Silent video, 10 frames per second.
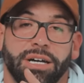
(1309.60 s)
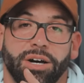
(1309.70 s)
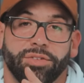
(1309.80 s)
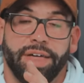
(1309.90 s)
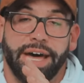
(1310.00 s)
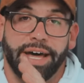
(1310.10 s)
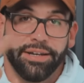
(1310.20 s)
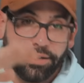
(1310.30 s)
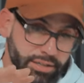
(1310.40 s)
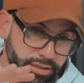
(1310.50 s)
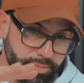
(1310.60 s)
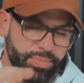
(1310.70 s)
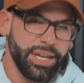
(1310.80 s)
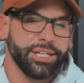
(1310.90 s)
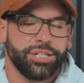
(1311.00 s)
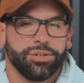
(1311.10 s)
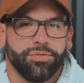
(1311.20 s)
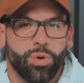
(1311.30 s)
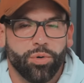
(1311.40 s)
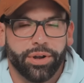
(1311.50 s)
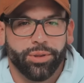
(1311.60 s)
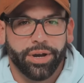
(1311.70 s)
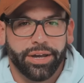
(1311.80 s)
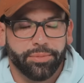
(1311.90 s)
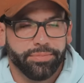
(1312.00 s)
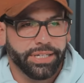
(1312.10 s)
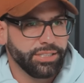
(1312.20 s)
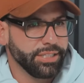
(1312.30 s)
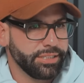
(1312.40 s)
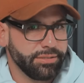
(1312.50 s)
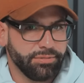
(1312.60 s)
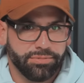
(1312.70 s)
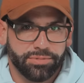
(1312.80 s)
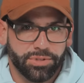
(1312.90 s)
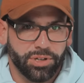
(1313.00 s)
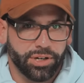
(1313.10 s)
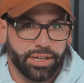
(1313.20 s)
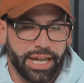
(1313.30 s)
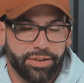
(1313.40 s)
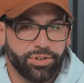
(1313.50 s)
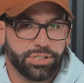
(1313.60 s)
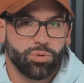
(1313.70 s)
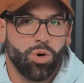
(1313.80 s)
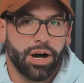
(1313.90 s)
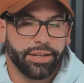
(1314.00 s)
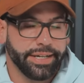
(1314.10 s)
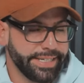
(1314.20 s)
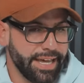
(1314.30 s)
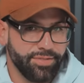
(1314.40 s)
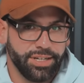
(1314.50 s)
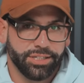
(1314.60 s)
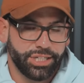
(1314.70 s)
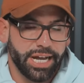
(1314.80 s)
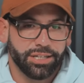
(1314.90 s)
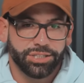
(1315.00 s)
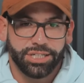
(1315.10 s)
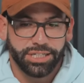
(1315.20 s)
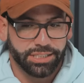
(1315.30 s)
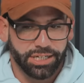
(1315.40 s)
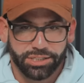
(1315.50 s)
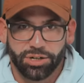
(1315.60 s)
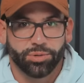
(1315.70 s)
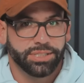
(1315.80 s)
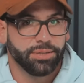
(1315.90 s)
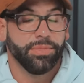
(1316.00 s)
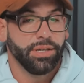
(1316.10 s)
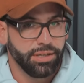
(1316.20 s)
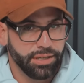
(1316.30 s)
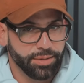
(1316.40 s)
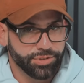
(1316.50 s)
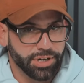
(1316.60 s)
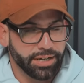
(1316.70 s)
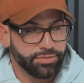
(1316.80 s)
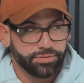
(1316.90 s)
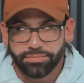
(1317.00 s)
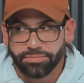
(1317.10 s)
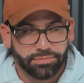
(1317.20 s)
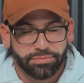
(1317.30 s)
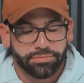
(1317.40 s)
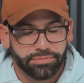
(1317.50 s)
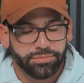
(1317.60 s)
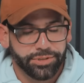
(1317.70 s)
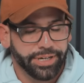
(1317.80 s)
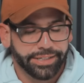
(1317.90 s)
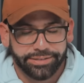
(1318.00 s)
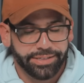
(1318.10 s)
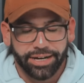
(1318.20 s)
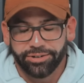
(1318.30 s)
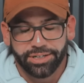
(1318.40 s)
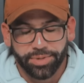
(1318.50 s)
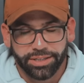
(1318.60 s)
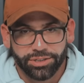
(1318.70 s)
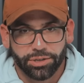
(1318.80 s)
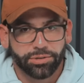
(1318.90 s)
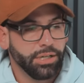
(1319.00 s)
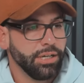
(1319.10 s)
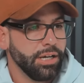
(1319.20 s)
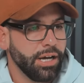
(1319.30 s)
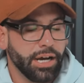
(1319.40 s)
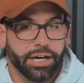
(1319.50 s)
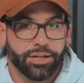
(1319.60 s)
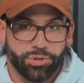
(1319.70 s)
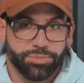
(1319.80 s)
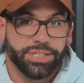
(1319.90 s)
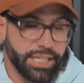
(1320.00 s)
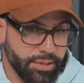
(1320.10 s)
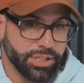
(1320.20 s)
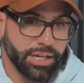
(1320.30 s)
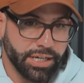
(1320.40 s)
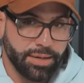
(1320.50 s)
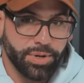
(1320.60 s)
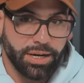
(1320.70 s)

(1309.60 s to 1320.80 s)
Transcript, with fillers: of that pitch forward on the way up. It's just, look, every squat that's heavy, it's challenging, it's gonna start with some hip drive. You guys, I don't need to make the joke. Which means the hips are gonna come